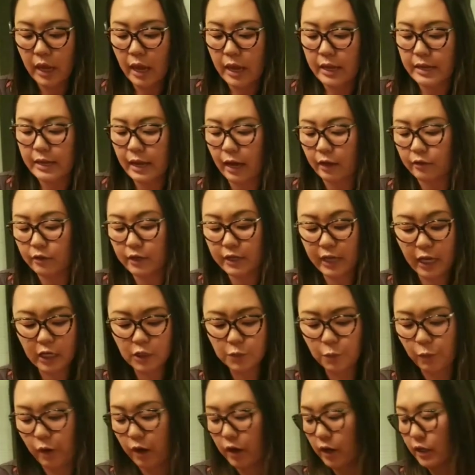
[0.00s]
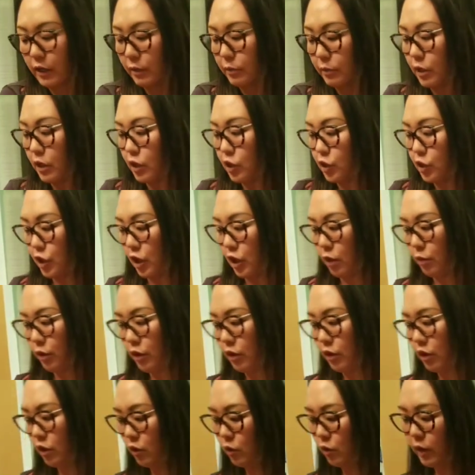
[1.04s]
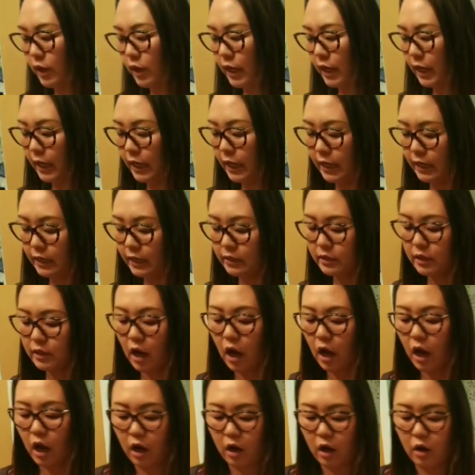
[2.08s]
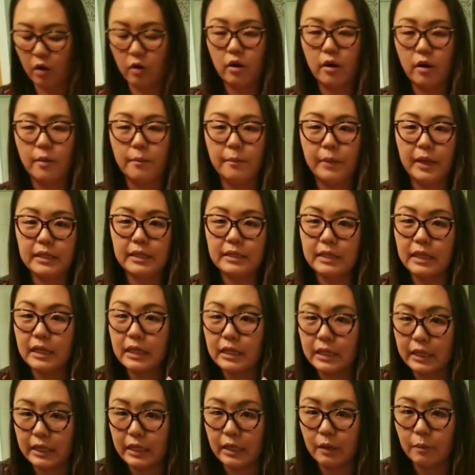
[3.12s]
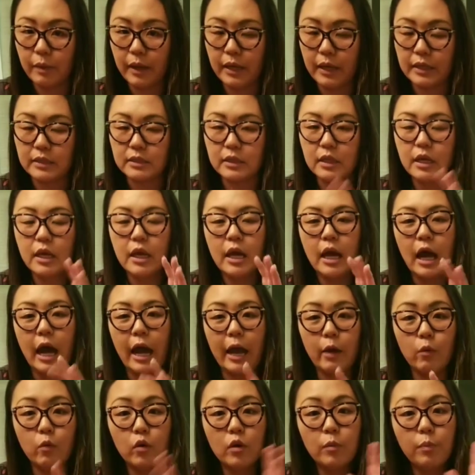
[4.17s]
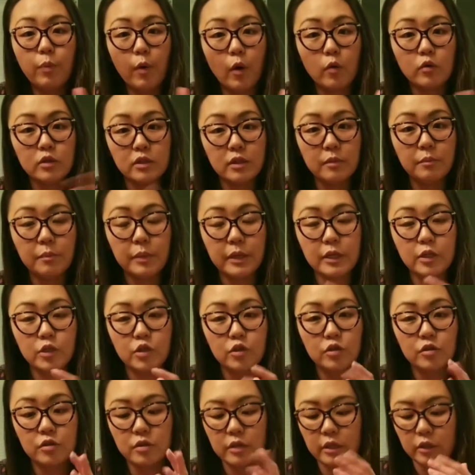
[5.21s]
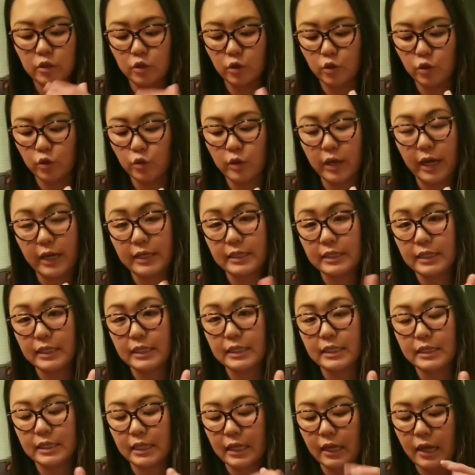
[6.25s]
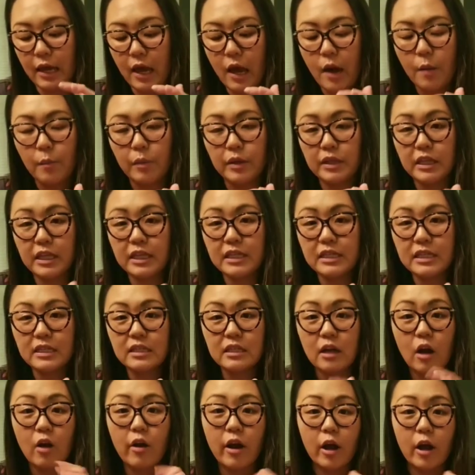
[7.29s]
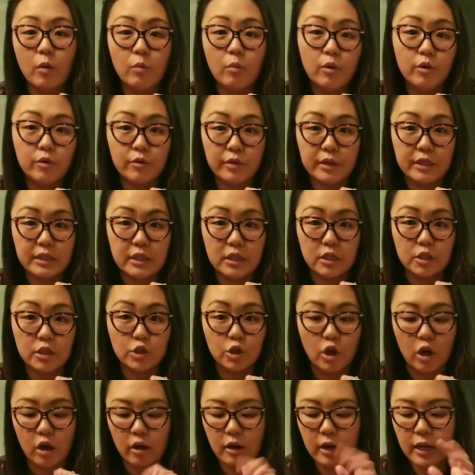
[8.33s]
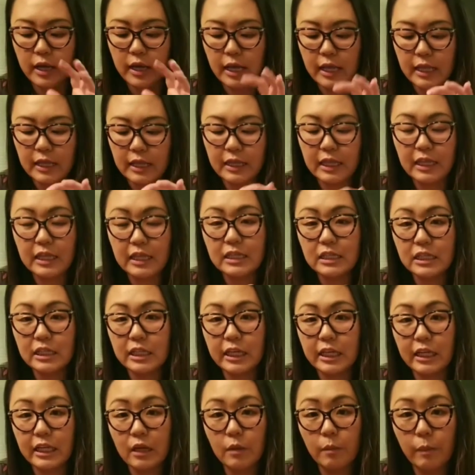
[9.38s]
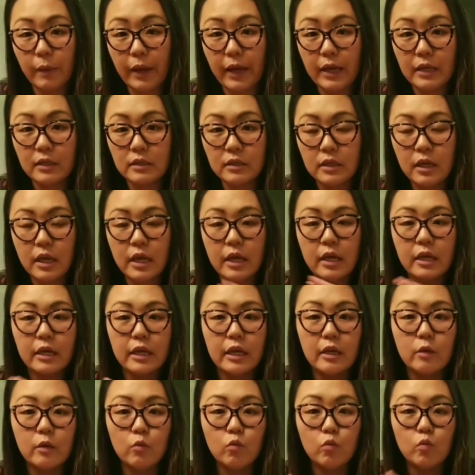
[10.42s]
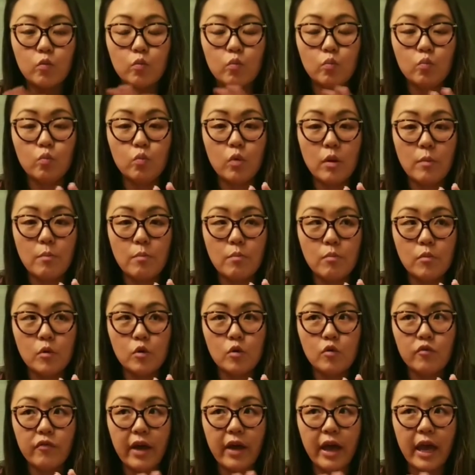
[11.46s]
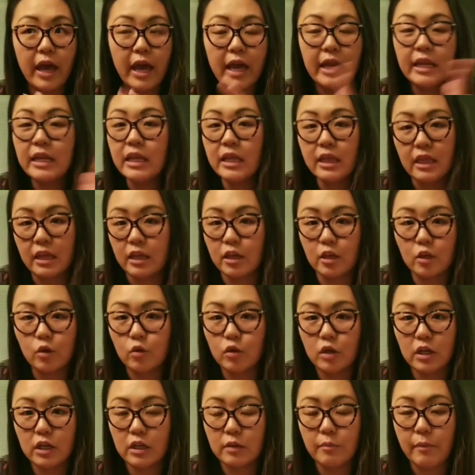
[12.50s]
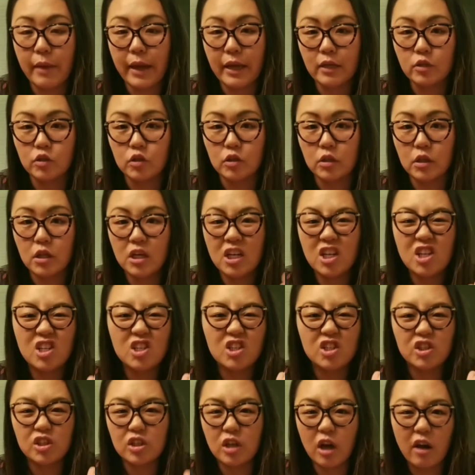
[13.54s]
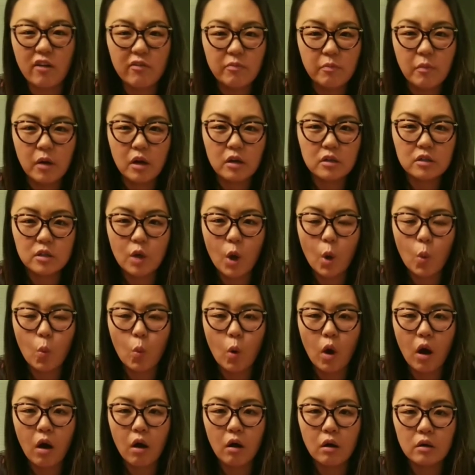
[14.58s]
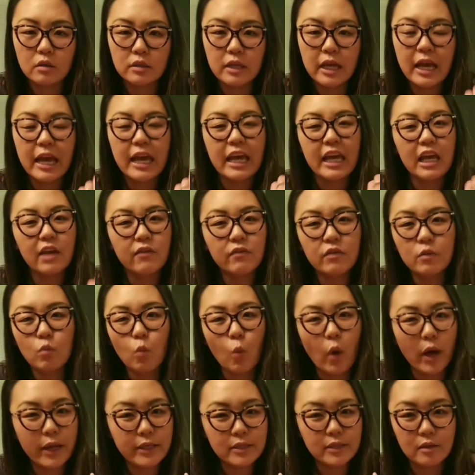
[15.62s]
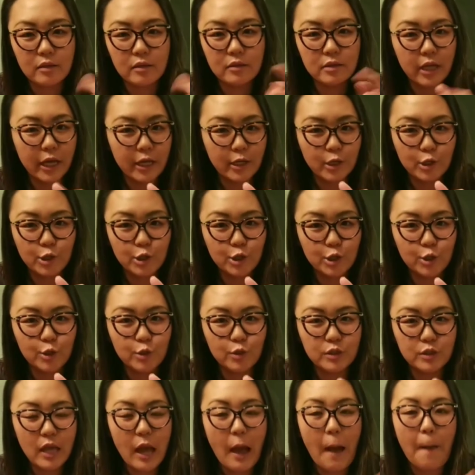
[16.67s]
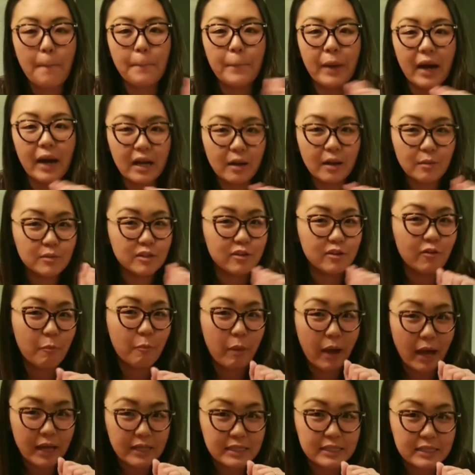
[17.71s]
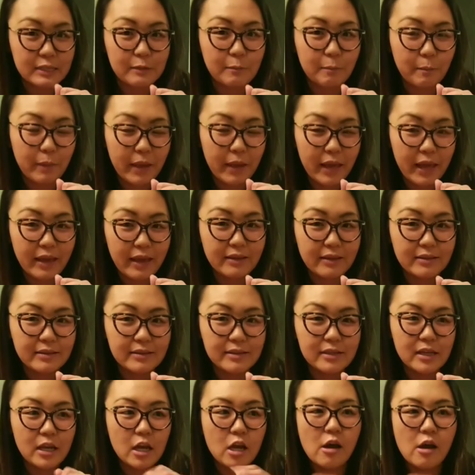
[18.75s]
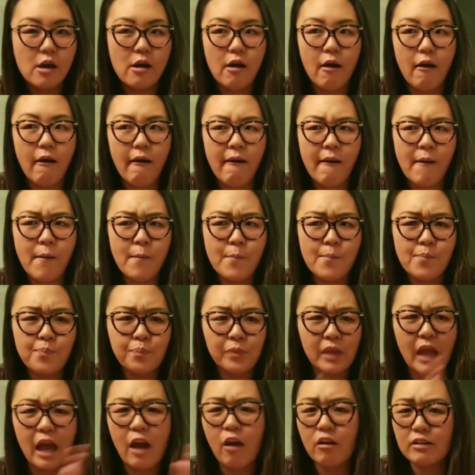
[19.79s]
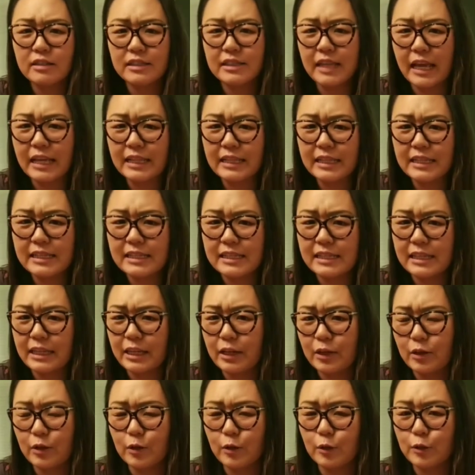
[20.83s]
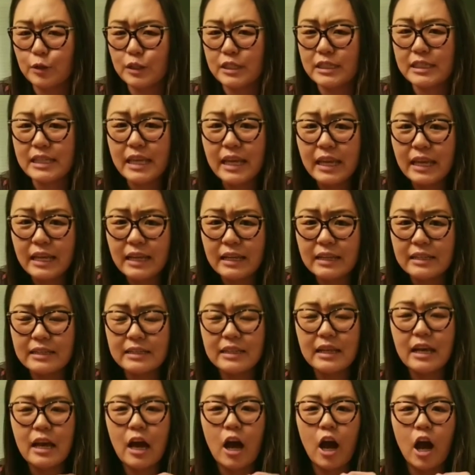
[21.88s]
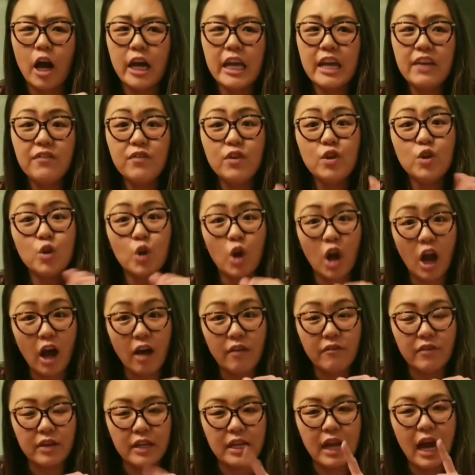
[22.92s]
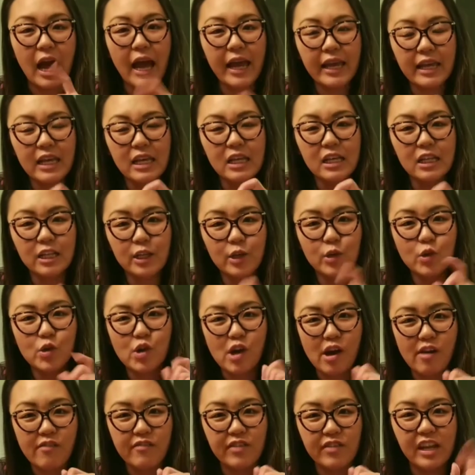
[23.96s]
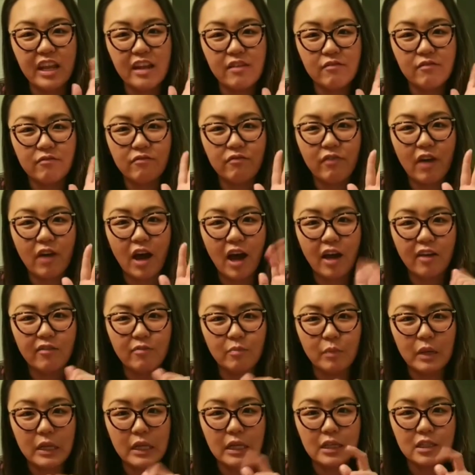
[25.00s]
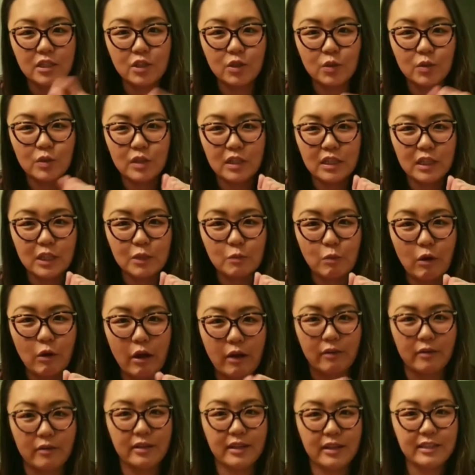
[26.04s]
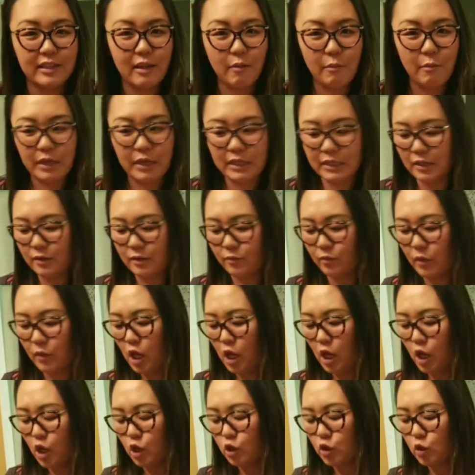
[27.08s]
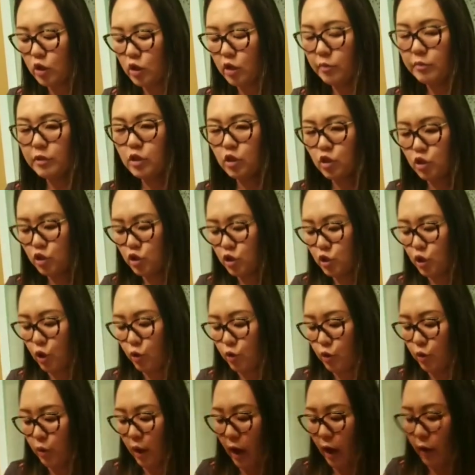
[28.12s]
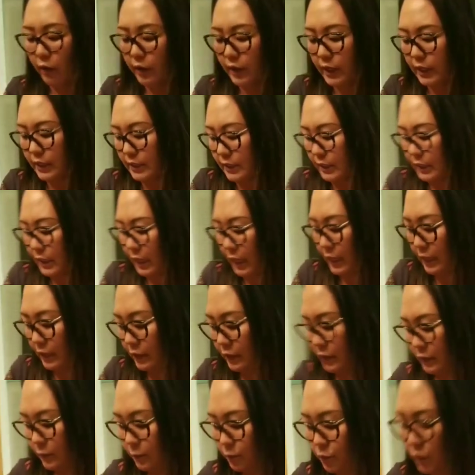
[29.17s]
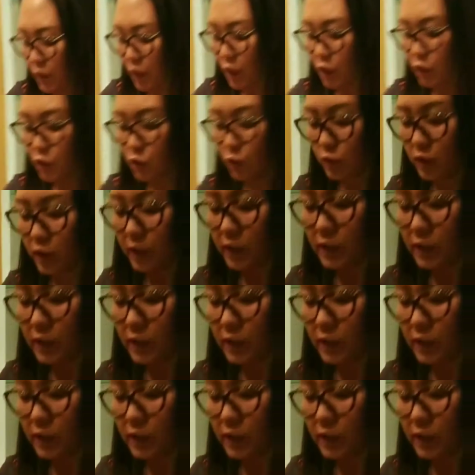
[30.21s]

Now the next product I'm gonna share with you is our amazing cleaning paste. I will post some pictures so you guys can see, but this is our elbow grease in a jar. This cleaning paste can remove anything you can imagine. Scuff marks on walls, even whites on tennis shoes, bottoms of pots and pans, stainless steel sinks, even your oven. I can clean your oven in 5 minutes using this product. Isn't that amazing? So let me just show you how easy that is. So this